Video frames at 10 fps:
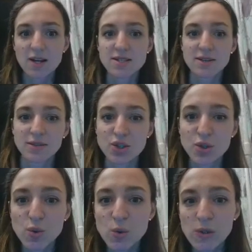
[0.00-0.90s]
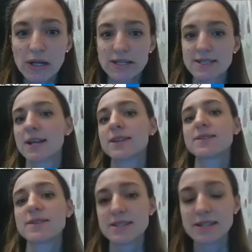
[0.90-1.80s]
Savichuk Alexander
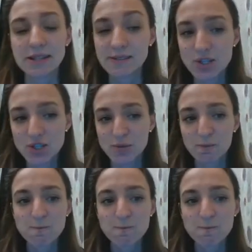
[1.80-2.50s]
Vasilievich.